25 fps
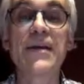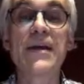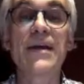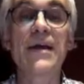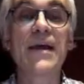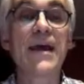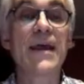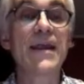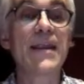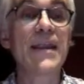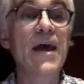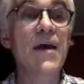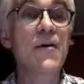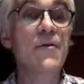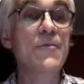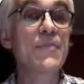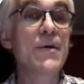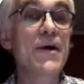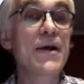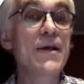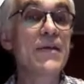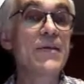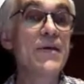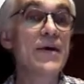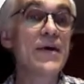And now in
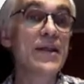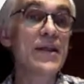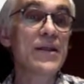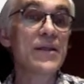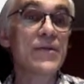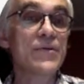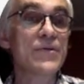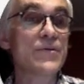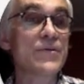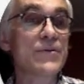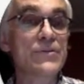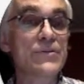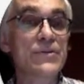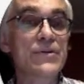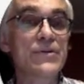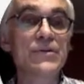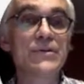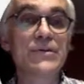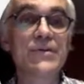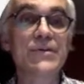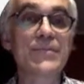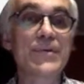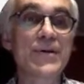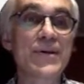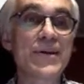Python I don't use curly
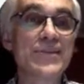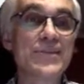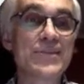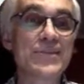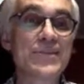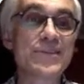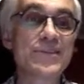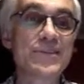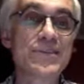braces,